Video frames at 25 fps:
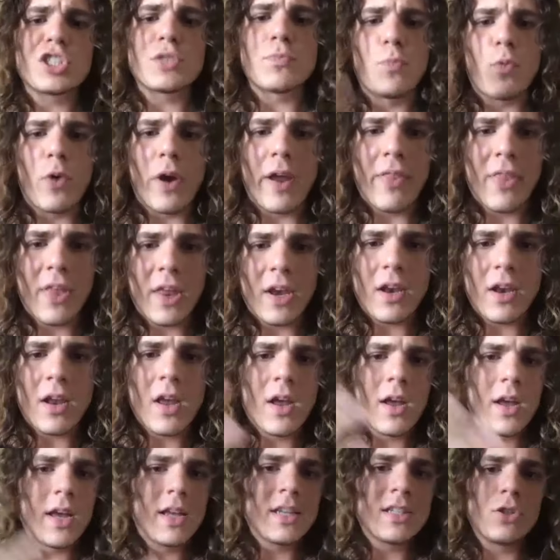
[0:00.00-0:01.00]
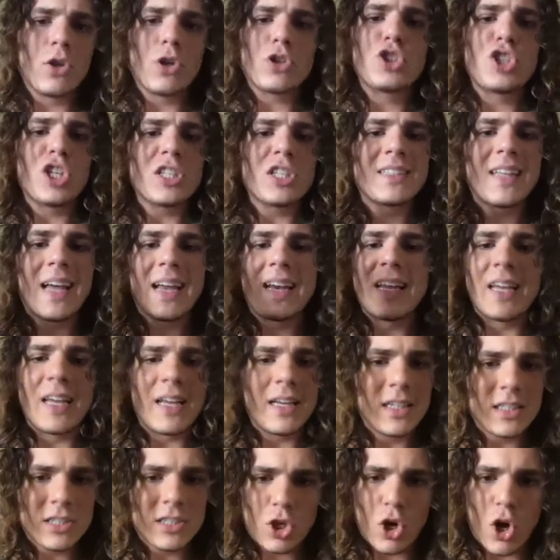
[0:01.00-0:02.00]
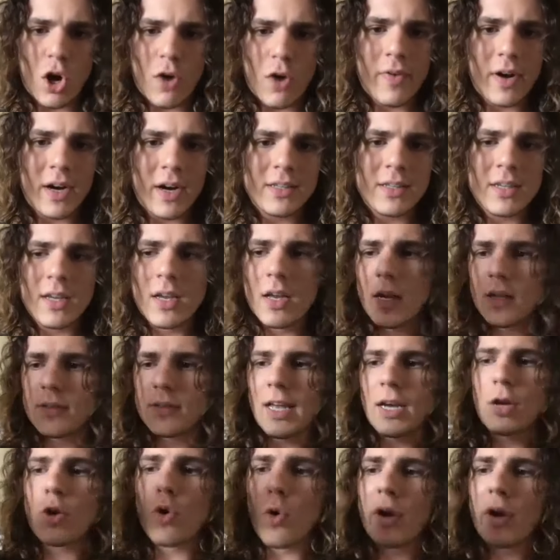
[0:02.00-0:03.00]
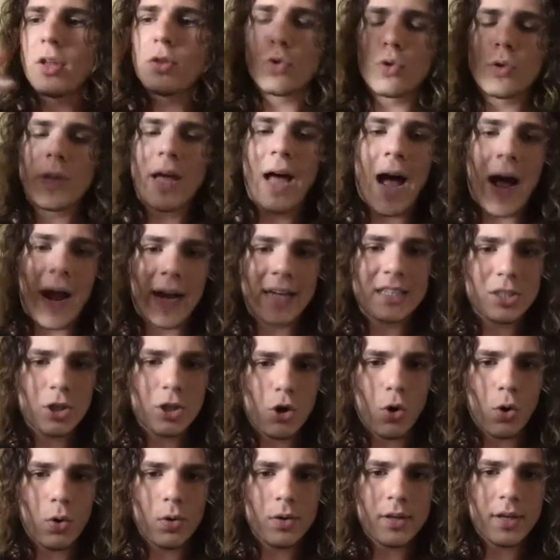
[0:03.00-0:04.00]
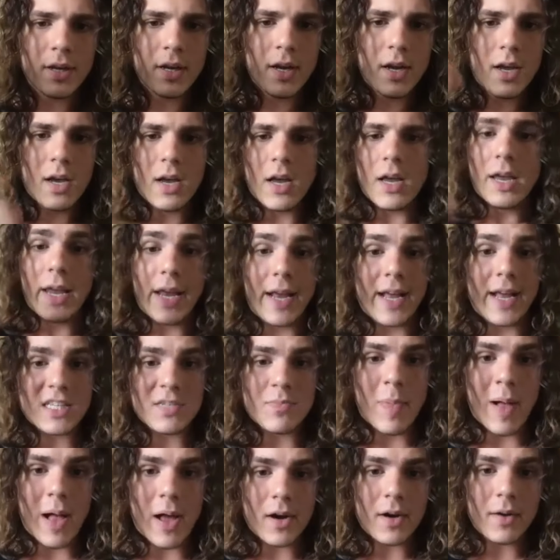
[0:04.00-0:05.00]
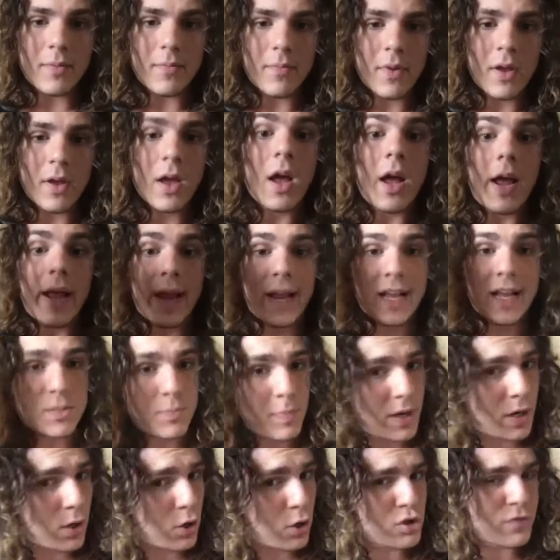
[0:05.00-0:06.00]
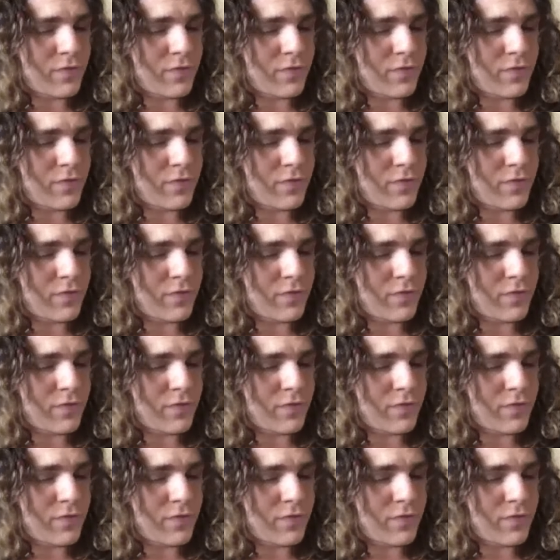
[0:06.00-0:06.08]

breathing. It's not just that he discovered that going into the ice cold he gets better. It's because of